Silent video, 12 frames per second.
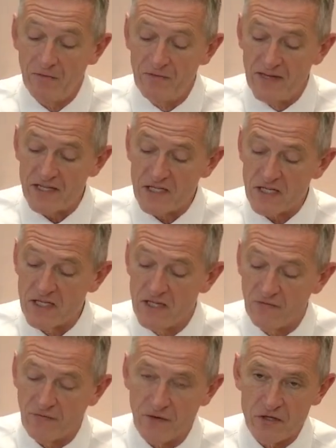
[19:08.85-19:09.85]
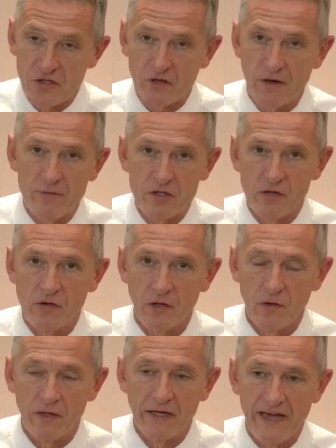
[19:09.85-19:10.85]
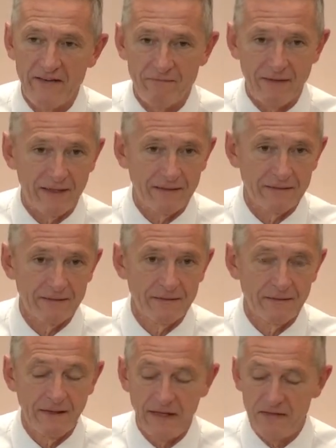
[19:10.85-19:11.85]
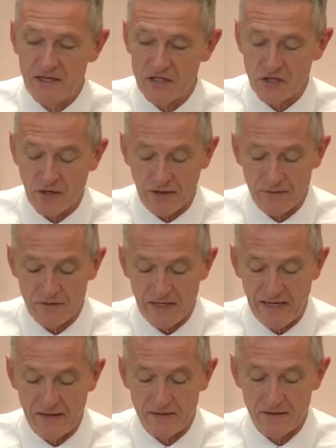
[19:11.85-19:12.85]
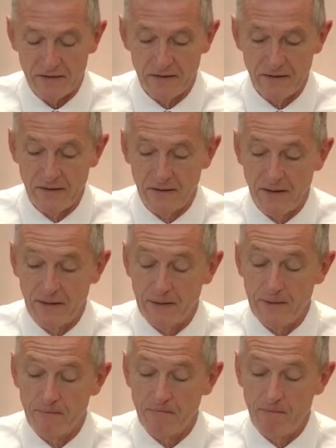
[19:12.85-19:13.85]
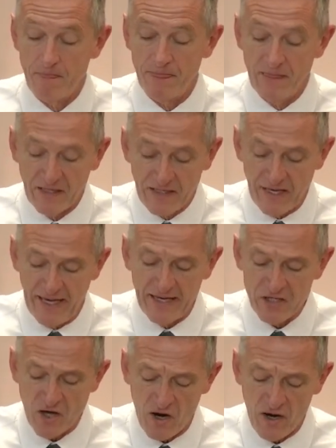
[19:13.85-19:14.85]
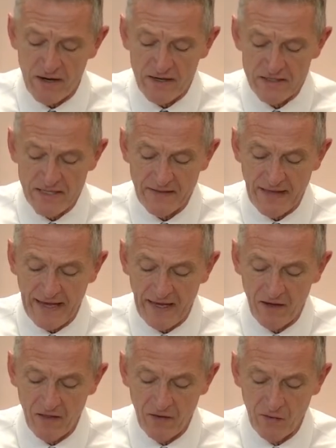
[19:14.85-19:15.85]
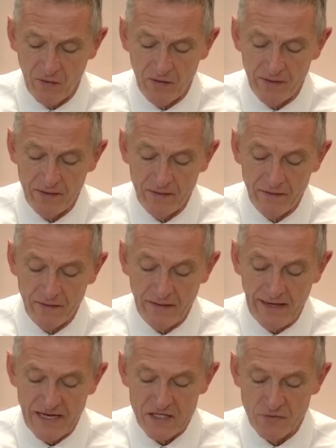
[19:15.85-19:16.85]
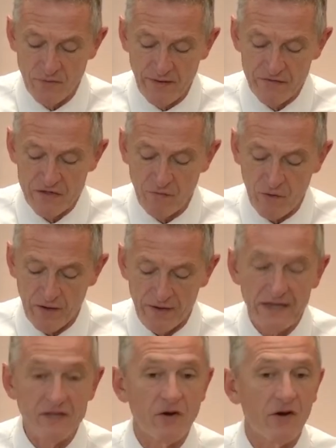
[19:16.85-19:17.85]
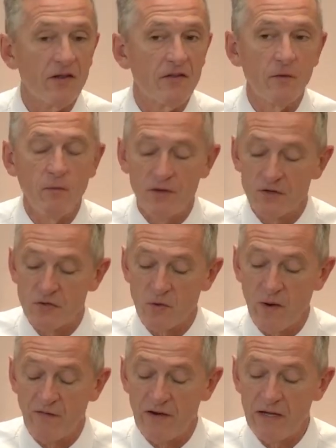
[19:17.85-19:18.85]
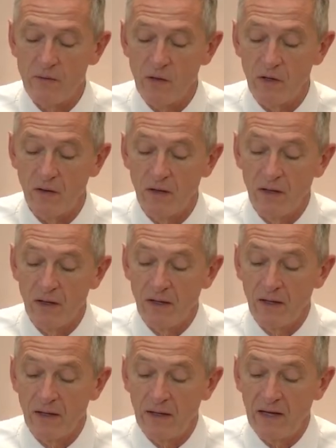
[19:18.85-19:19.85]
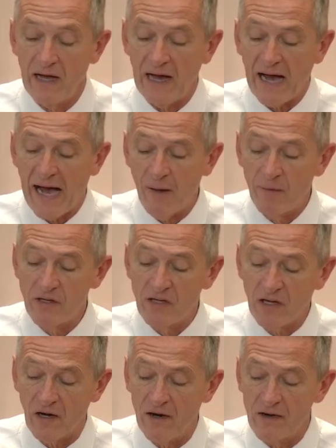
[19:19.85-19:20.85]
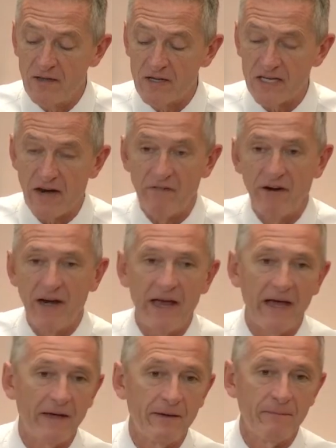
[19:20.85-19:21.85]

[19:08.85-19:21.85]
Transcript: This is the first scripture the Lord gave me in this circumstance. The king's heart is in the hand of the Lord. As the rivers of water, He turneth it whithersoever He will. I would declare this every day.